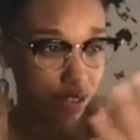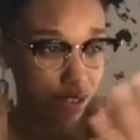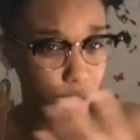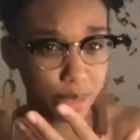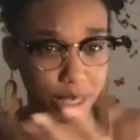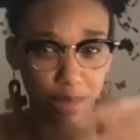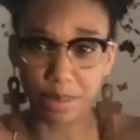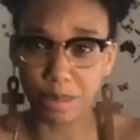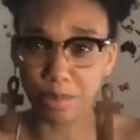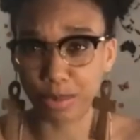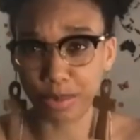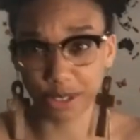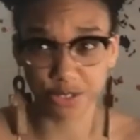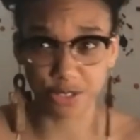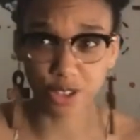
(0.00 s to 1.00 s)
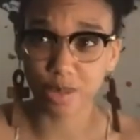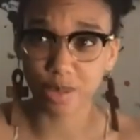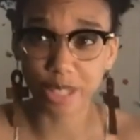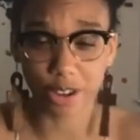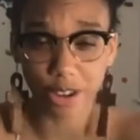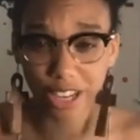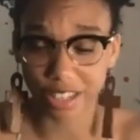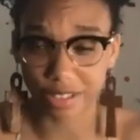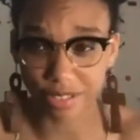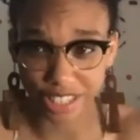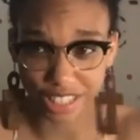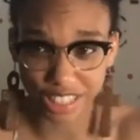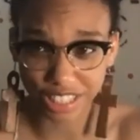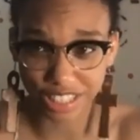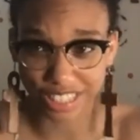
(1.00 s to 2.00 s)
so many people performing all at
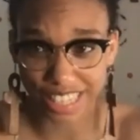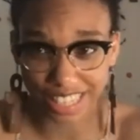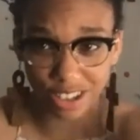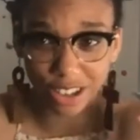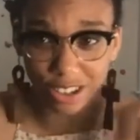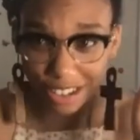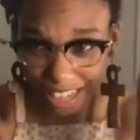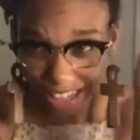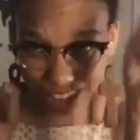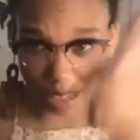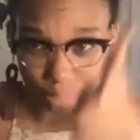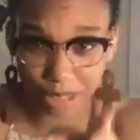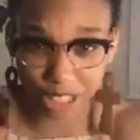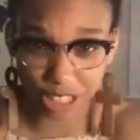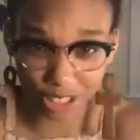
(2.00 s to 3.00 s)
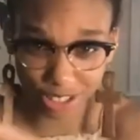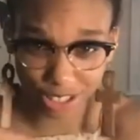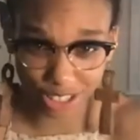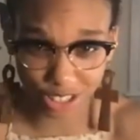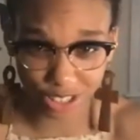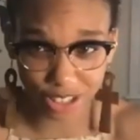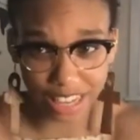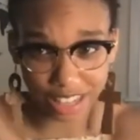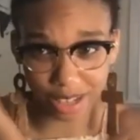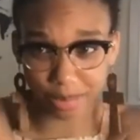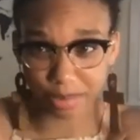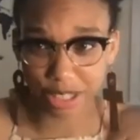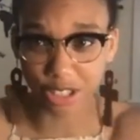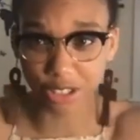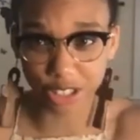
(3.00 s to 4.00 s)
once and you're like, oh, I'll come to yours,
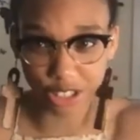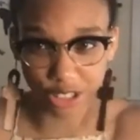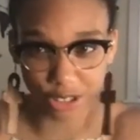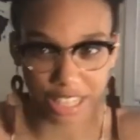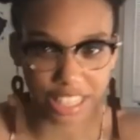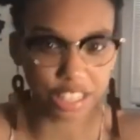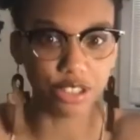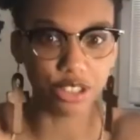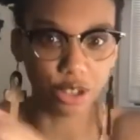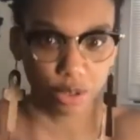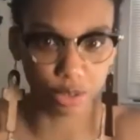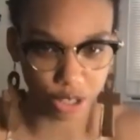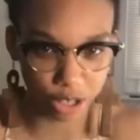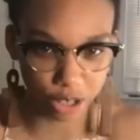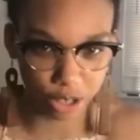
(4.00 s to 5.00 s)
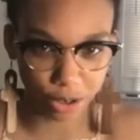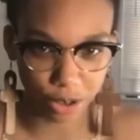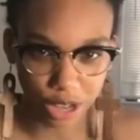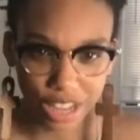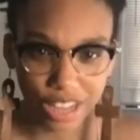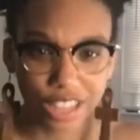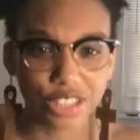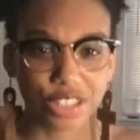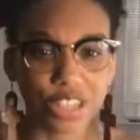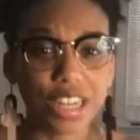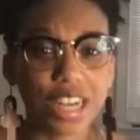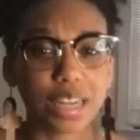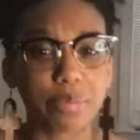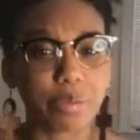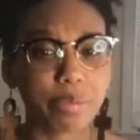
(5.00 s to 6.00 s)
and you don't go. So a
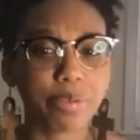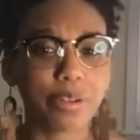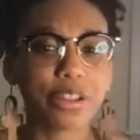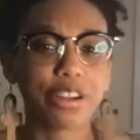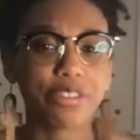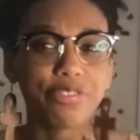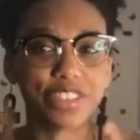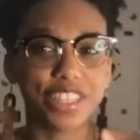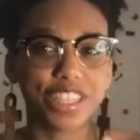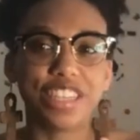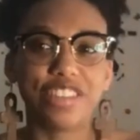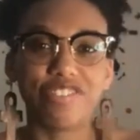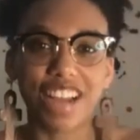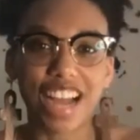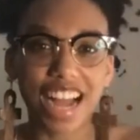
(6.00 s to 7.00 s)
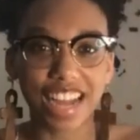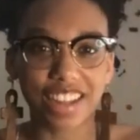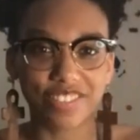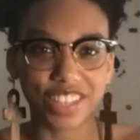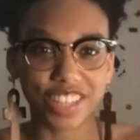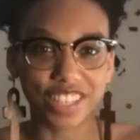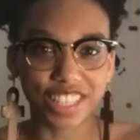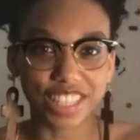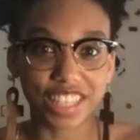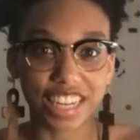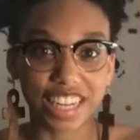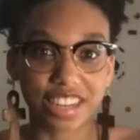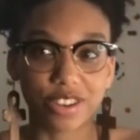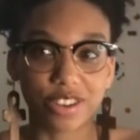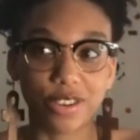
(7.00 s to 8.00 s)
lot of people are feeling bad because they're
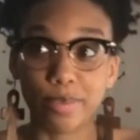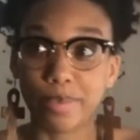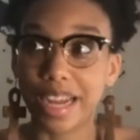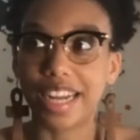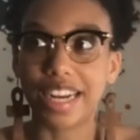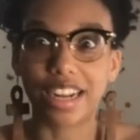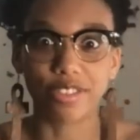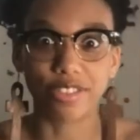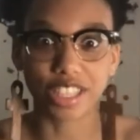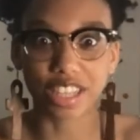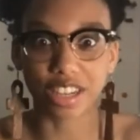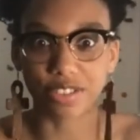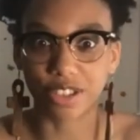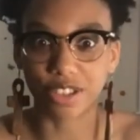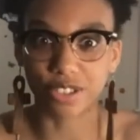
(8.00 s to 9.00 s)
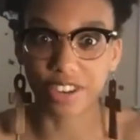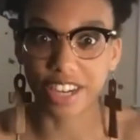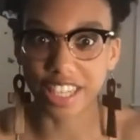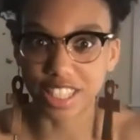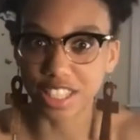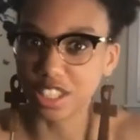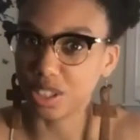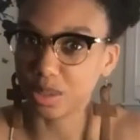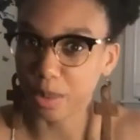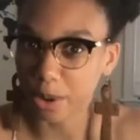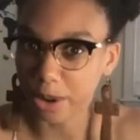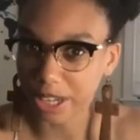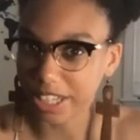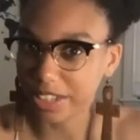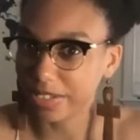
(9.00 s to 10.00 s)
like, oh man, I wish I would have went and
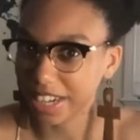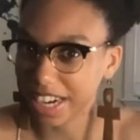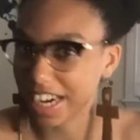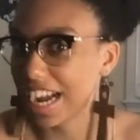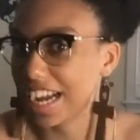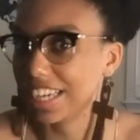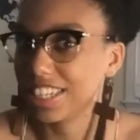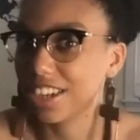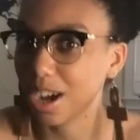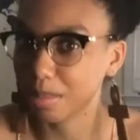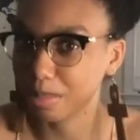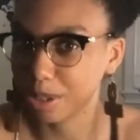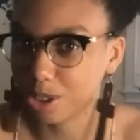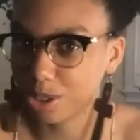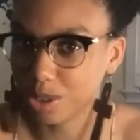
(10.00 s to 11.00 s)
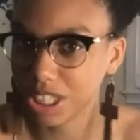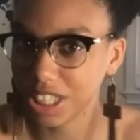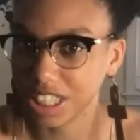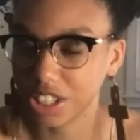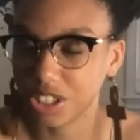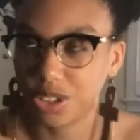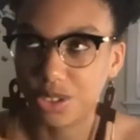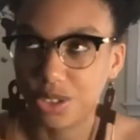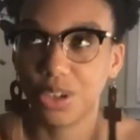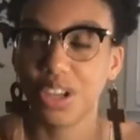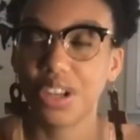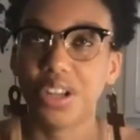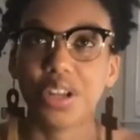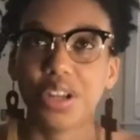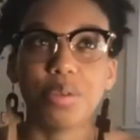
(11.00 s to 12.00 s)
supported when I had the opportunity to.
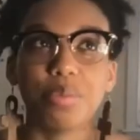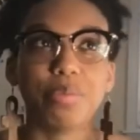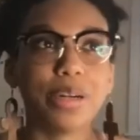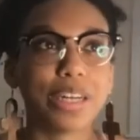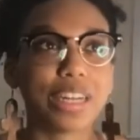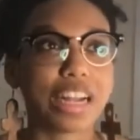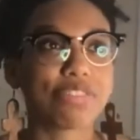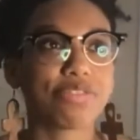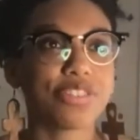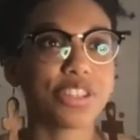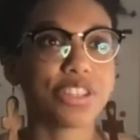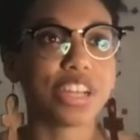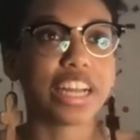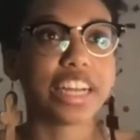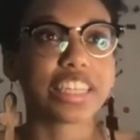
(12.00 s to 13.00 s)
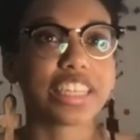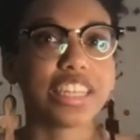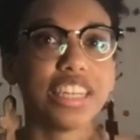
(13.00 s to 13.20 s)
But I feel like